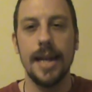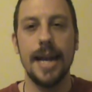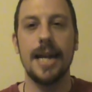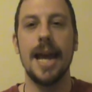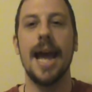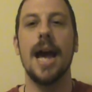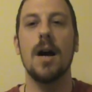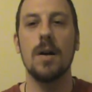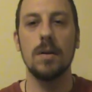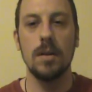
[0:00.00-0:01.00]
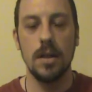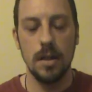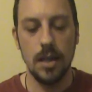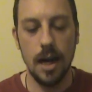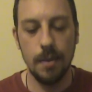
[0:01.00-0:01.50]
and how
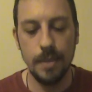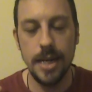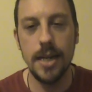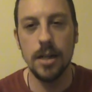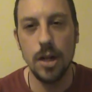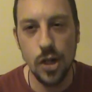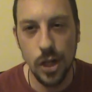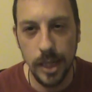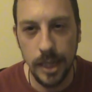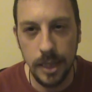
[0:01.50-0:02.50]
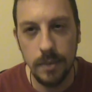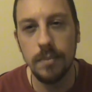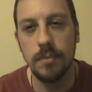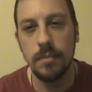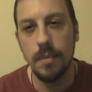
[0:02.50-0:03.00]
energy
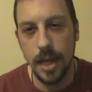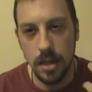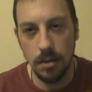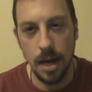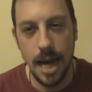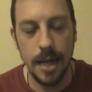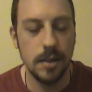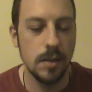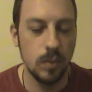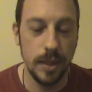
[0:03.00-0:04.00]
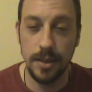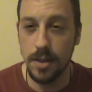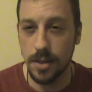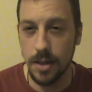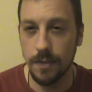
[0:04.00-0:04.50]
interacts with
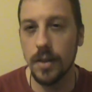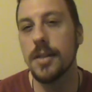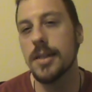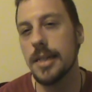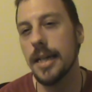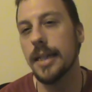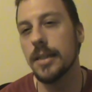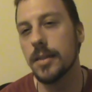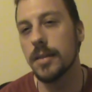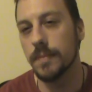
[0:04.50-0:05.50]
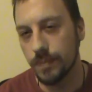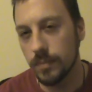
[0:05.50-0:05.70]
these different states.